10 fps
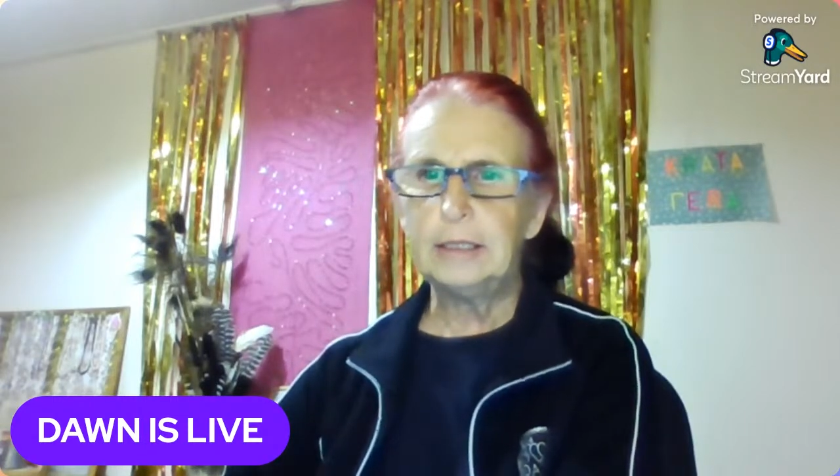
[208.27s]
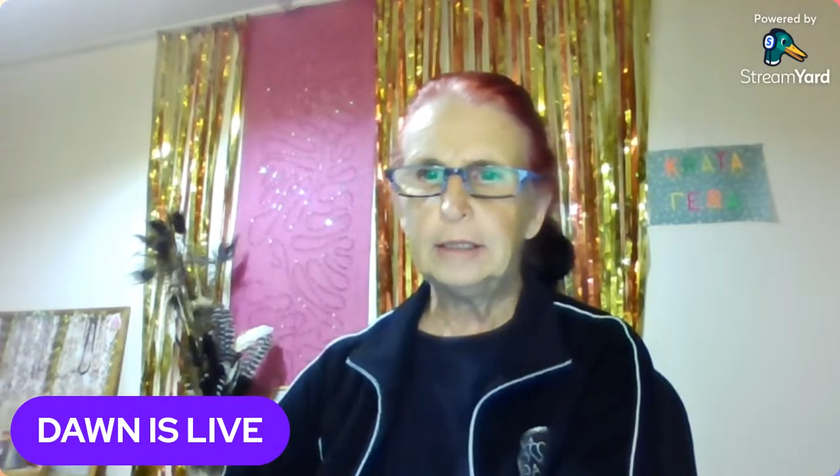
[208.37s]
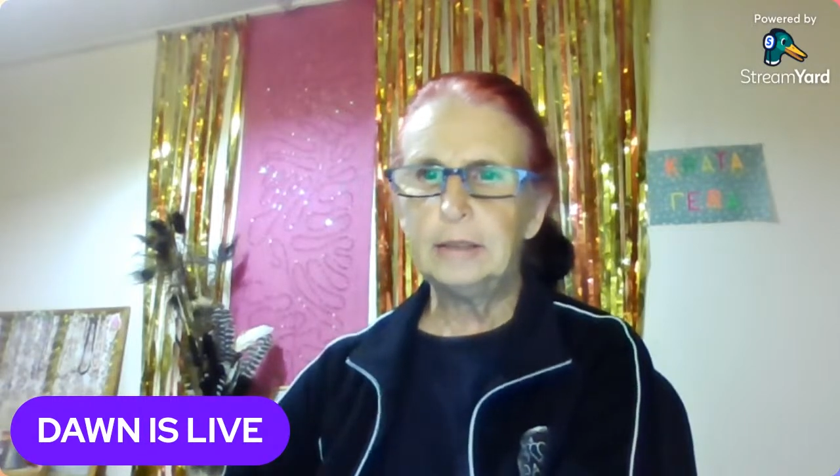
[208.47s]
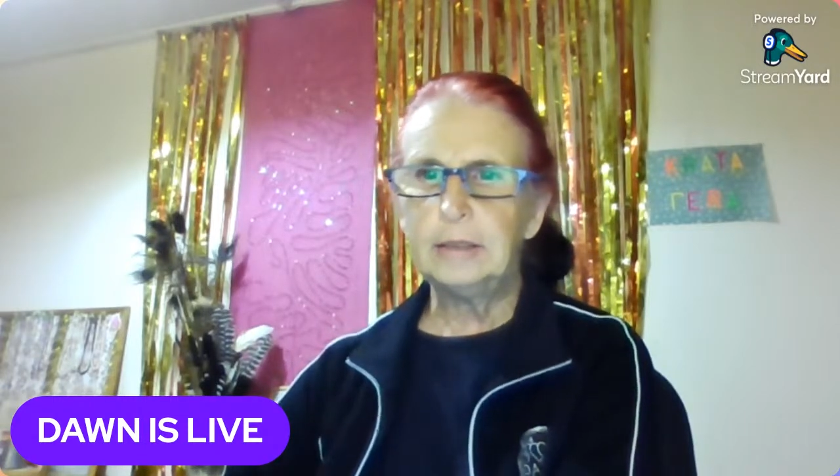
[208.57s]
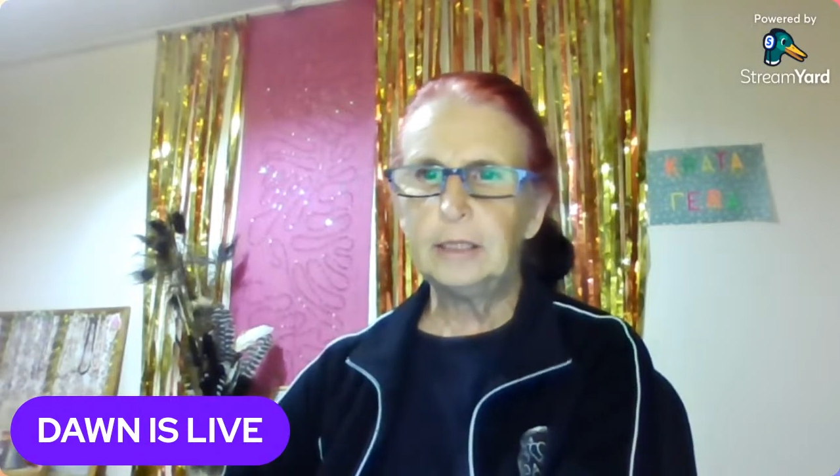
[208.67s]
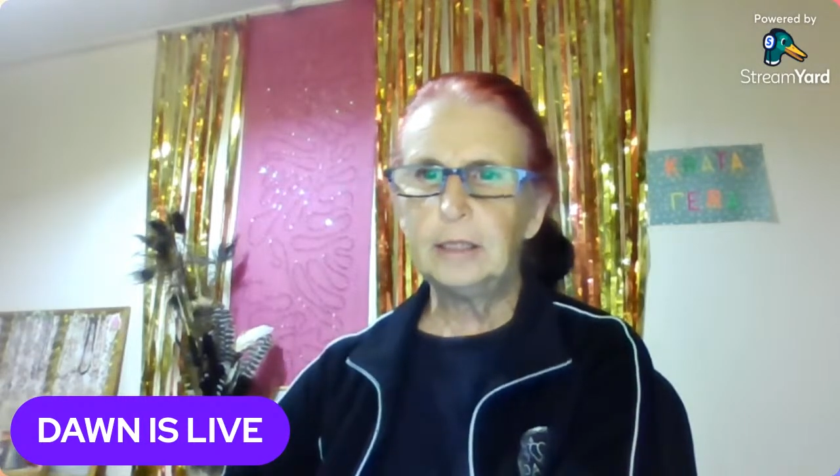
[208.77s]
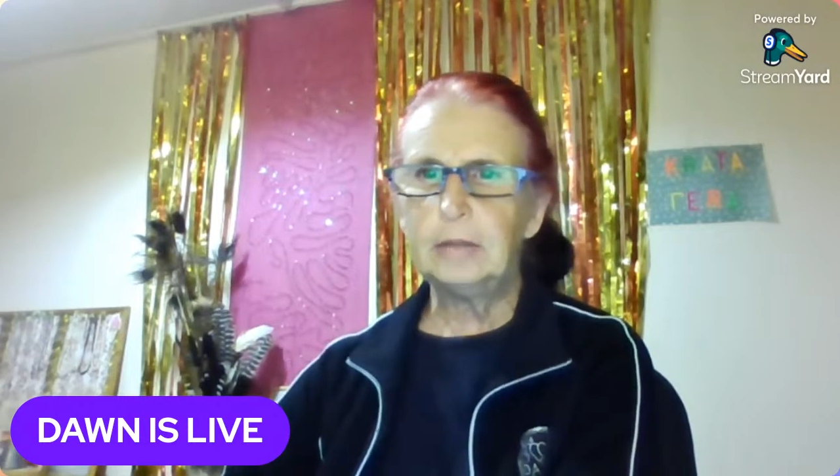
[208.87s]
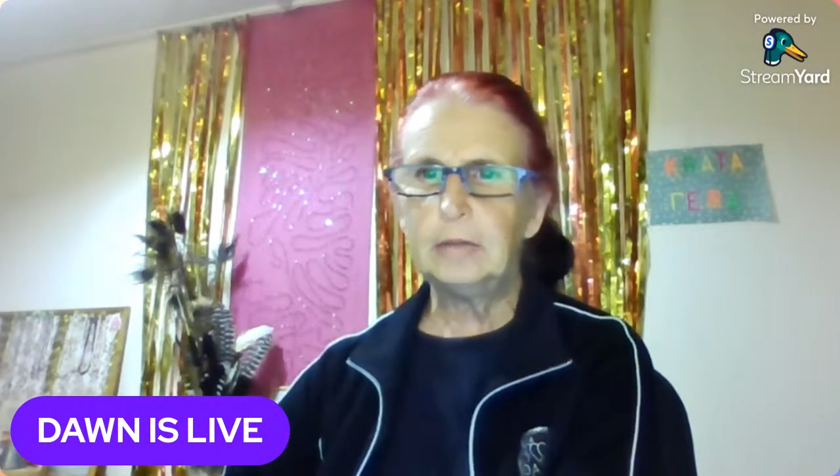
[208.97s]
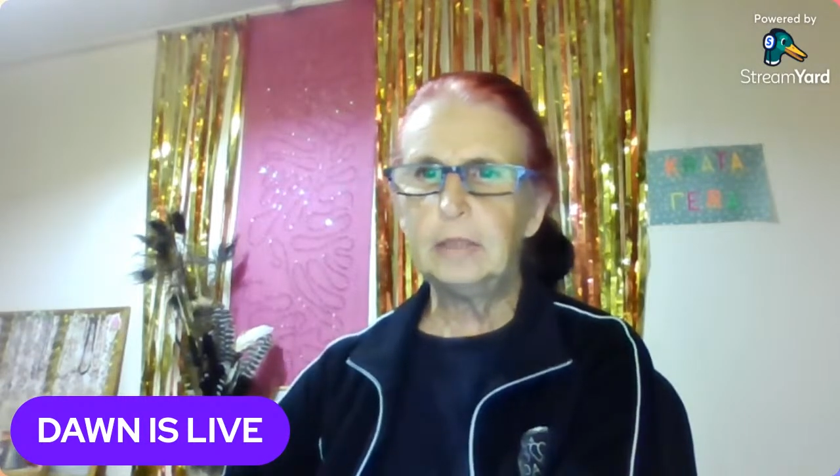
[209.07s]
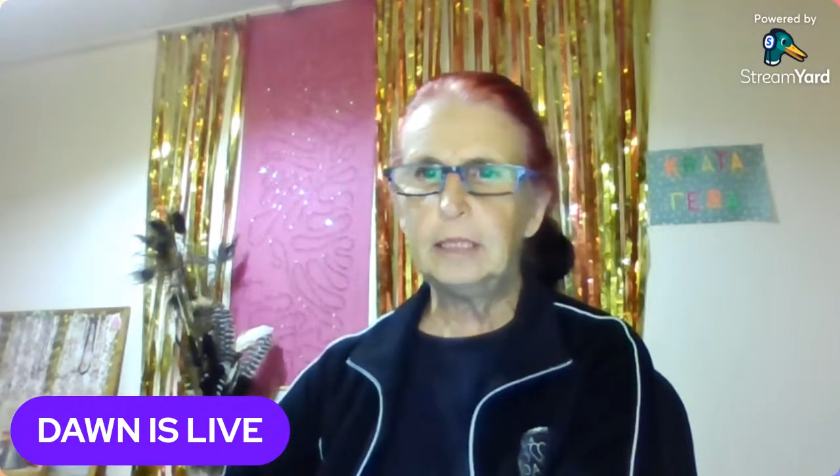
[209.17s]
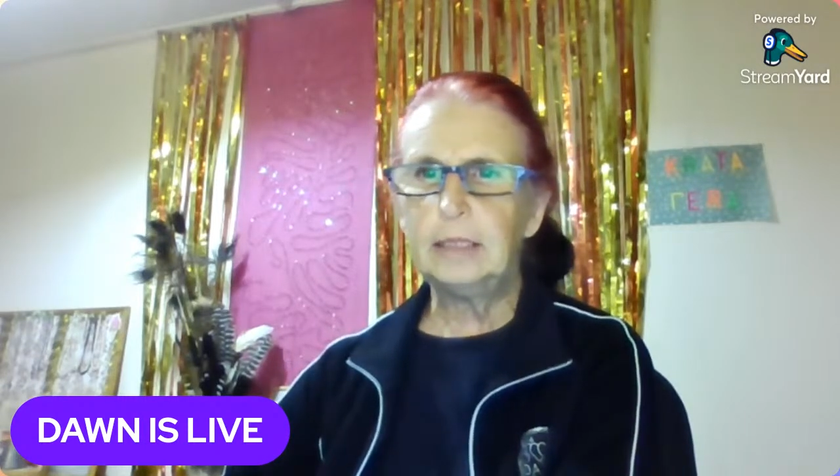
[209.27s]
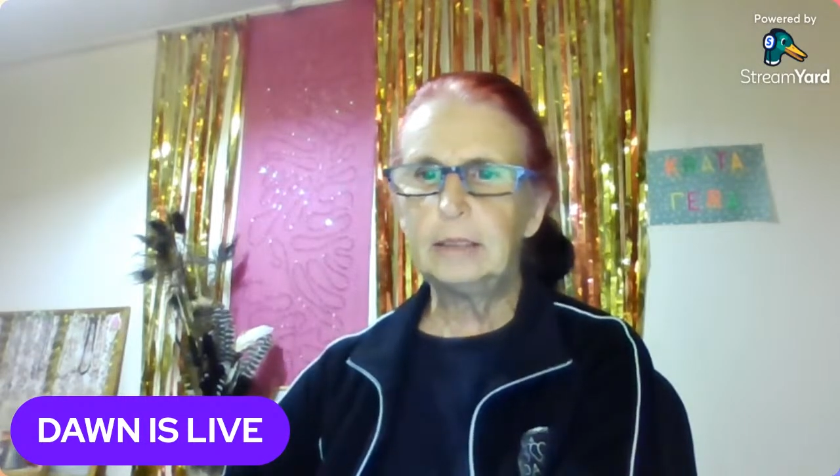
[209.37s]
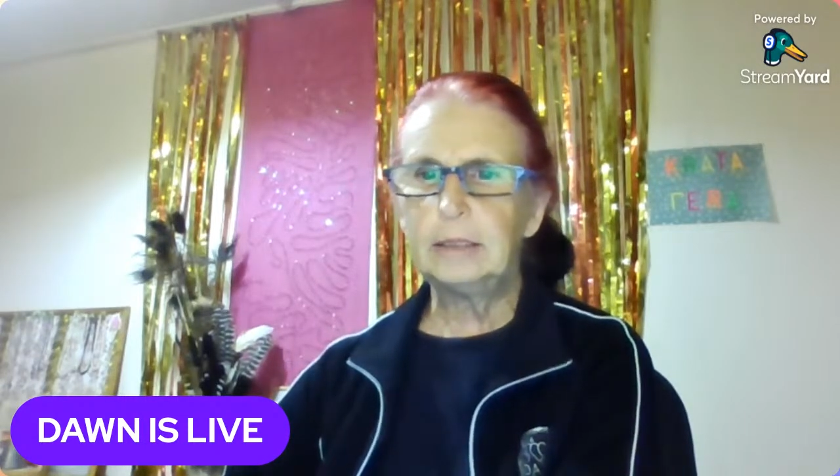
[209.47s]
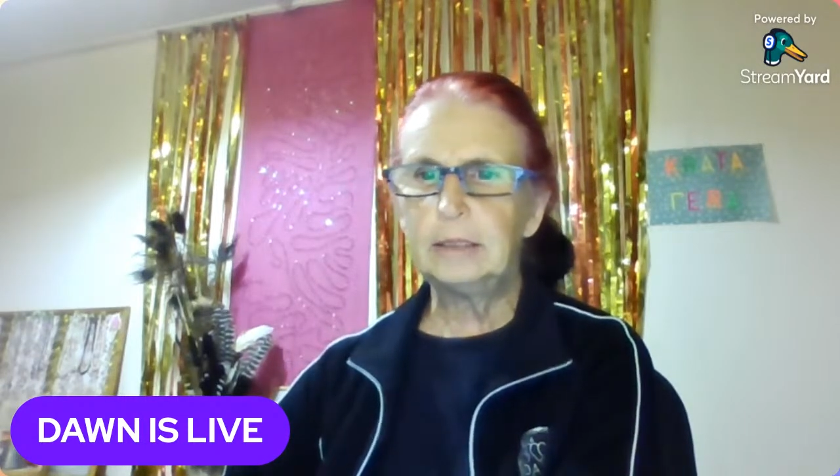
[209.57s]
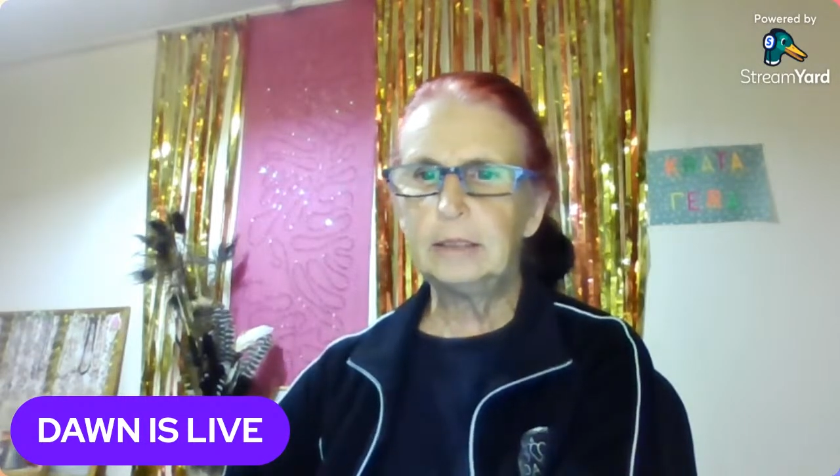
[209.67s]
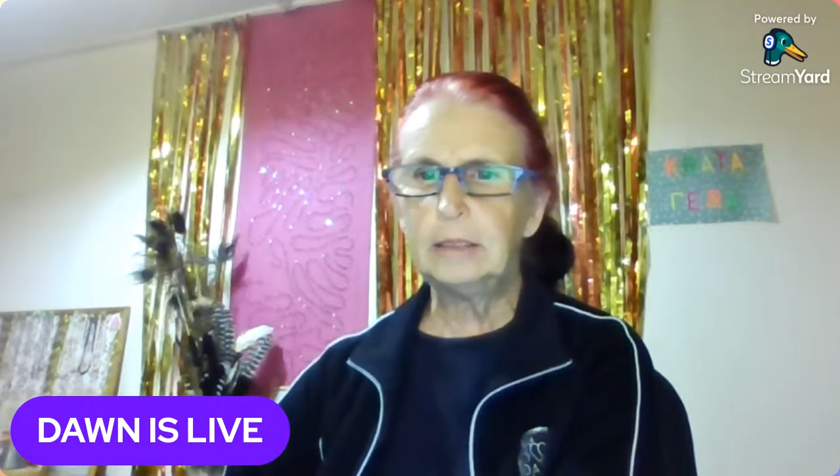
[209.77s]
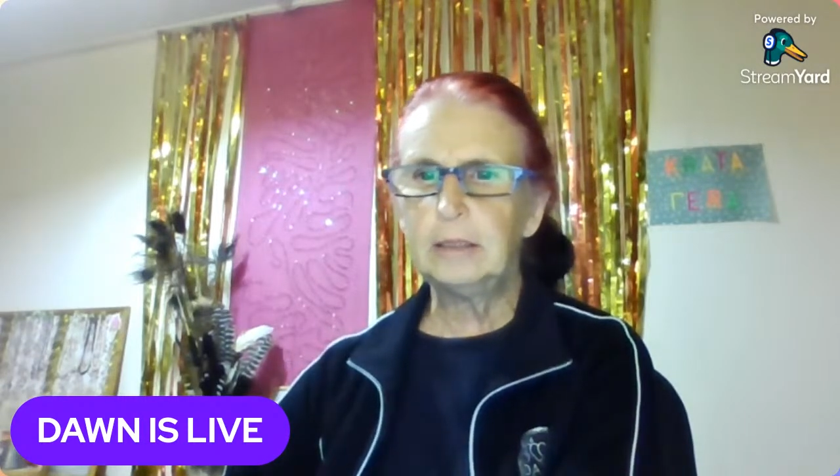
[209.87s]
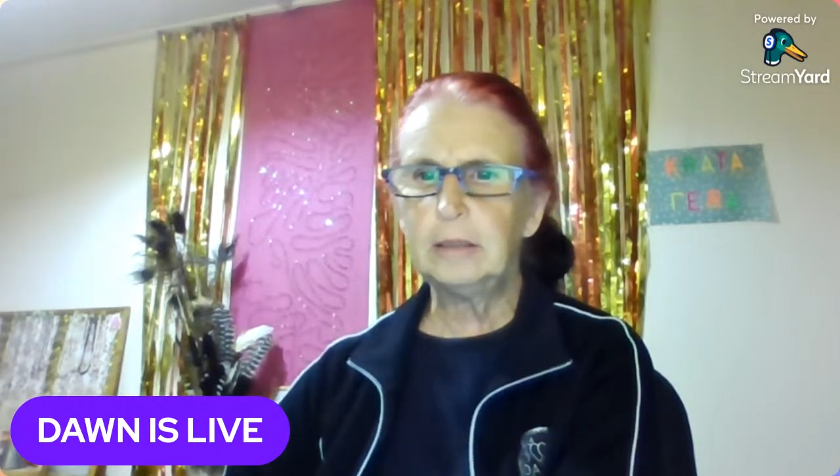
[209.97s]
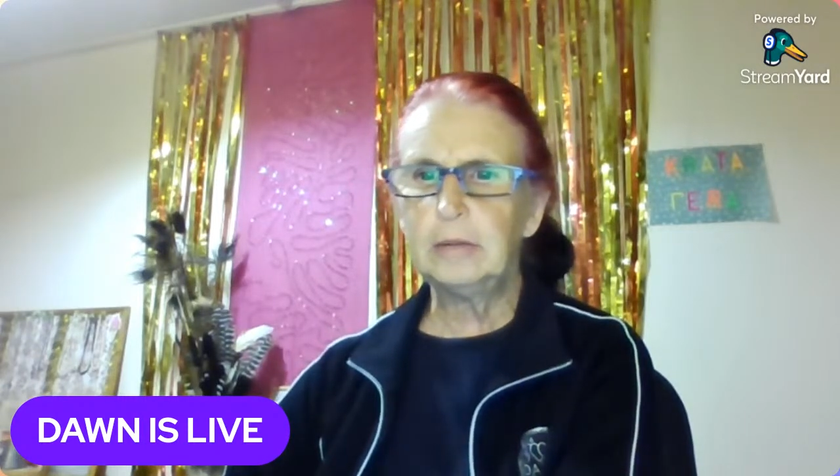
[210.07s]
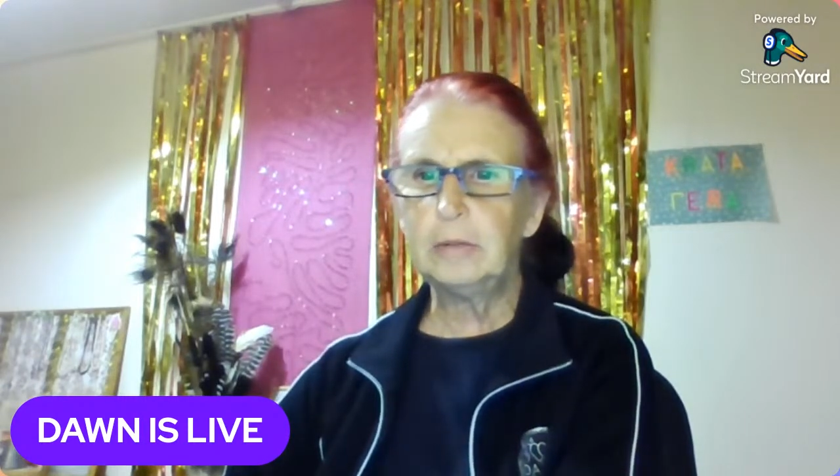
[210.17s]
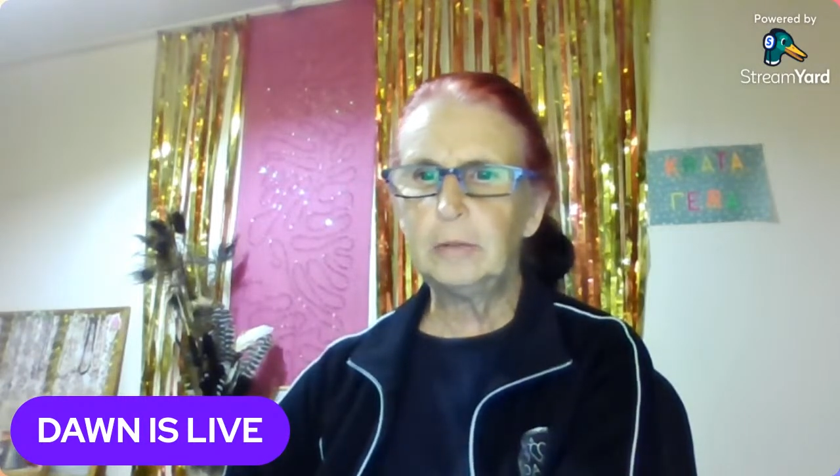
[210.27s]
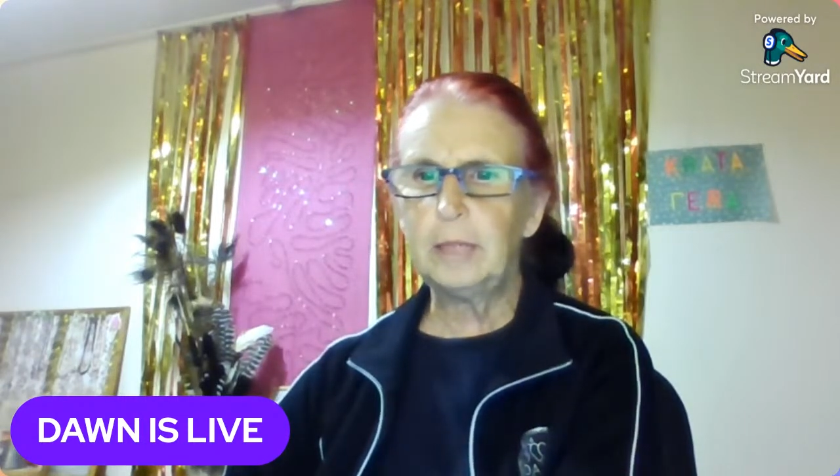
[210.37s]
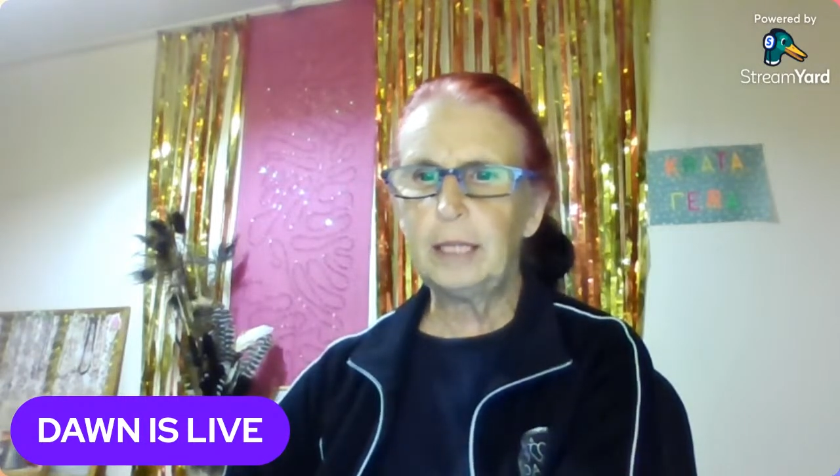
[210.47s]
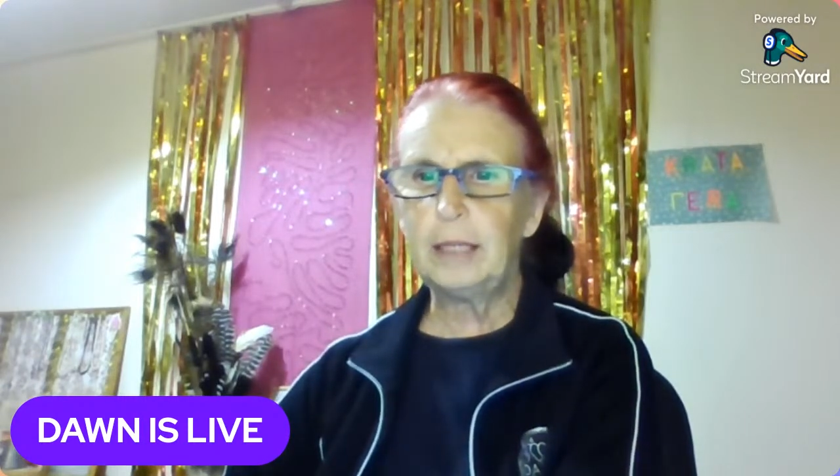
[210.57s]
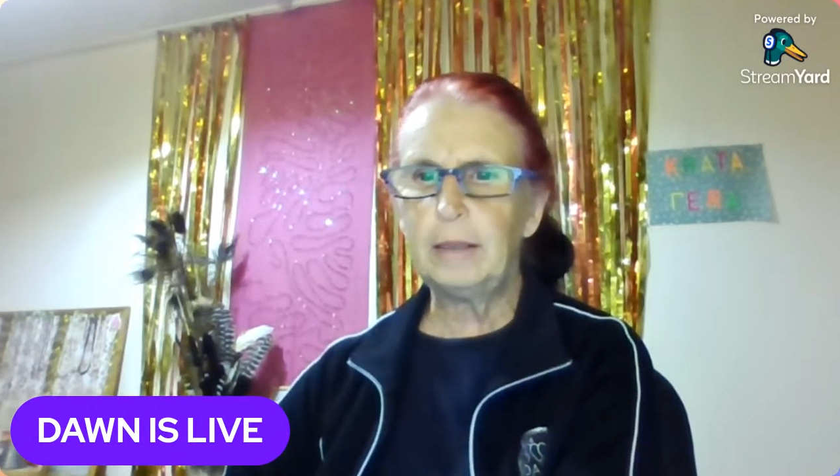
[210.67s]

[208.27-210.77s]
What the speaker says: So let's start with